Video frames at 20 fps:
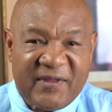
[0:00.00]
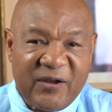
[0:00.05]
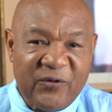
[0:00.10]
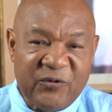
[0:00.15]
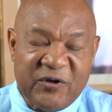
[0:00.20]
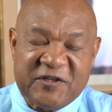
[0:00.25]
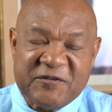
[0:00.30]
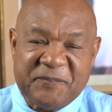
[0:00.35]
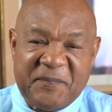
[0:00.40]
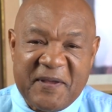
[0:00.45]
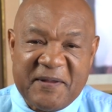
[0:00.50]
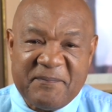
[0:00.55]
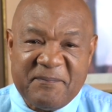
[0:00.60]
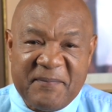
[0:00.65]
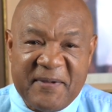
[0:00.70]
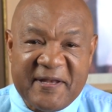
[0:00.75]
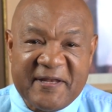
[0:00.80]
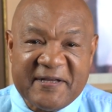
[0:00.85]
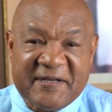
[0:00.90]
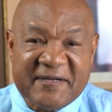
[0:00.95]
We spent
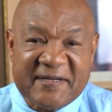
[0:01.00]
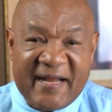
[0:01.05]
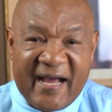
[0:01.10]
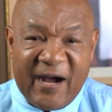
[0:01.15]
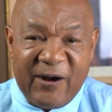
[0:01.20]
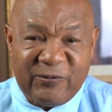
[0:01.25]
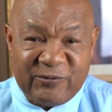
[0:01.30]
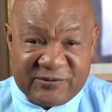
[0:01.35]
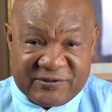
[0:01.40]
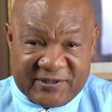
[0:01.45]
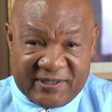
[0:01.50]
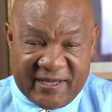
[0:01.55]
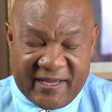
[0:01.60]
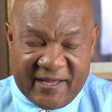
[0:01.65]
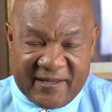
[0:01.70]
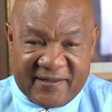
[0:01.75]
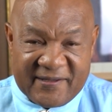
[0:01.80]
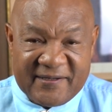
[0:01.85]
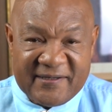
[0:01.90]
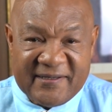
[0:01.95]
many good hours
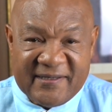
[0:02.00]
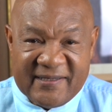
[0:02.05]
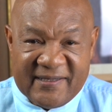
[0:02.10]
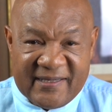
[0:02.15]
together.